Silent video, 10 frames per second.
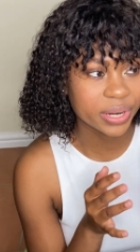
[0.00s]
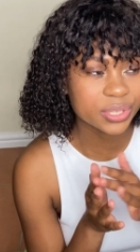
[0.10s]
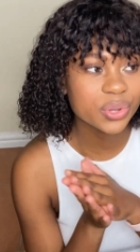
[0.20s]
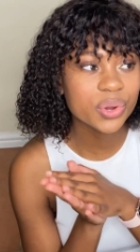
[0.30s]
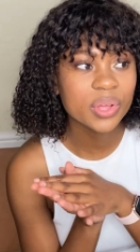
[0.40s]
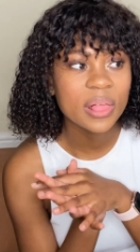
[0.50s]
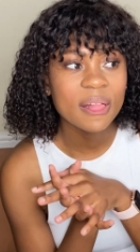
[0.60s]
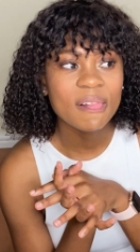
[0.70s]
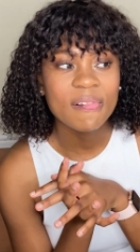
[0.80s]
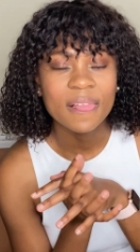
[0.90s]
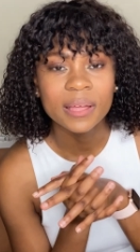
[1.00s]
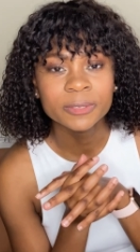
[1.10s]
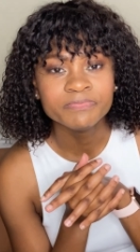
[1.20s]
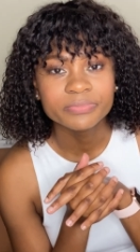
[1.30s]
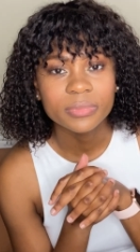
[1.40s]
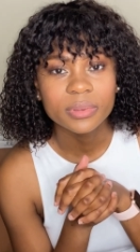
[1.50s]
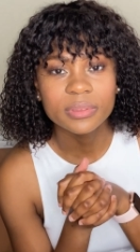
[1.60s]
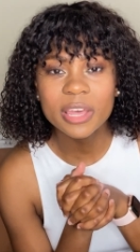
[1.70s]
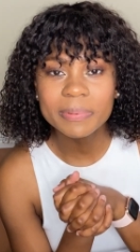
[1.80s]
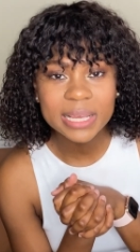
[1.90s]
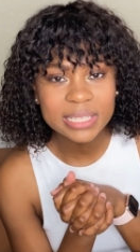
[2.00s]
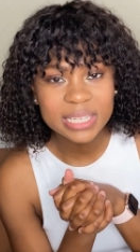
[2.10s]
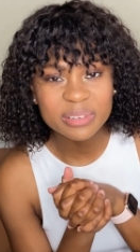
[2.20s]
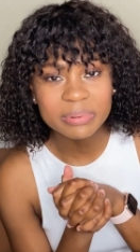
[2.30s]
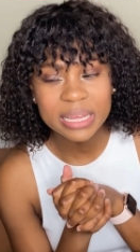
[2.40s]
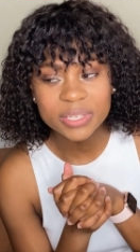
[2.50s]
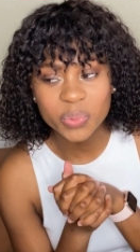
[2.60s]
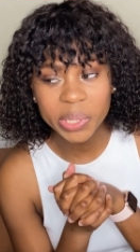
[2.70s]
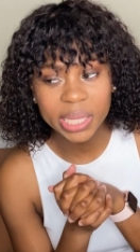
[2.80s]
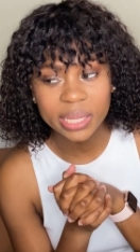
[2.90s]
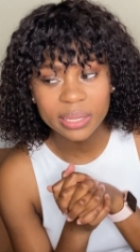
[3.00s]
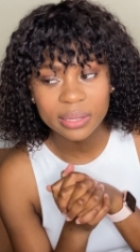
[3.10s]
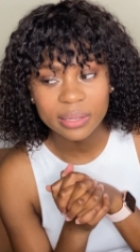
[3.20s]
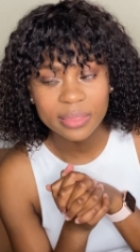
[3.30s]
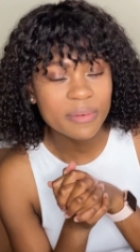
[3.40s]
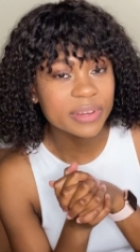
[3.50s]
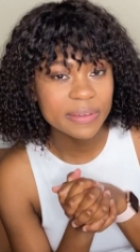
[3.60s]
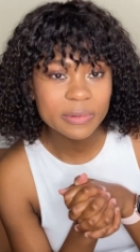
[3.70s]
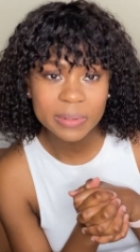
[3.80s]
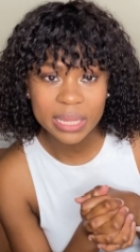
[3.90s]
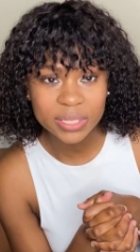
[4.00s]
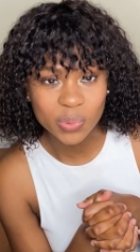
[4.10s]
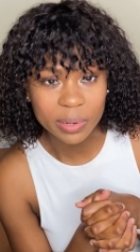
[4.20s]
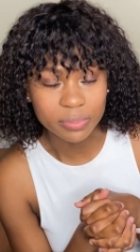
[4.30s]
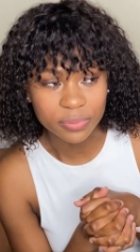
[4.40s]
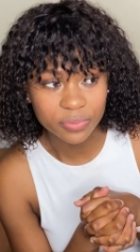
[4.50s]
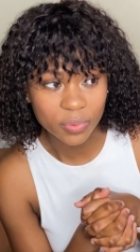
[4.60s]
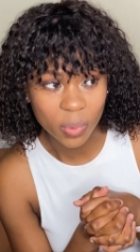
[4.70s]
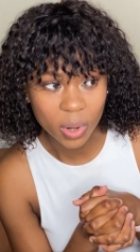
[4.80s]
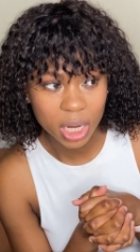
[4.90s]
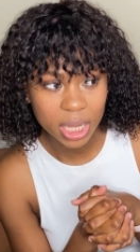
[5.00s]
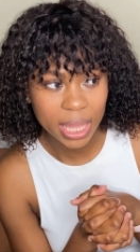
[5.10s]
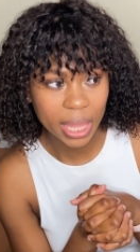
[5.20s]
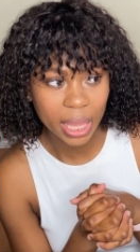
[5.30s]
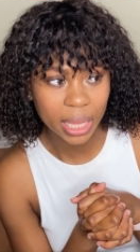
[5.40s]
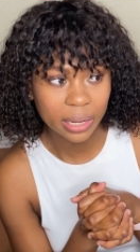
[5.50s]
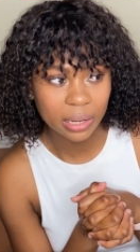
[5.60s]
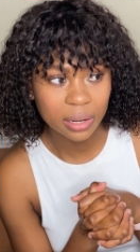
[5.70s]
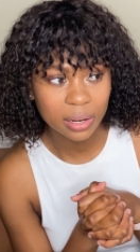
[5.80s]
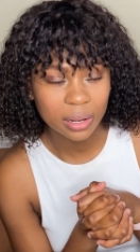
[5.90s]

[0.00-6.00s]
So they place us in a place where they've never placed one before, and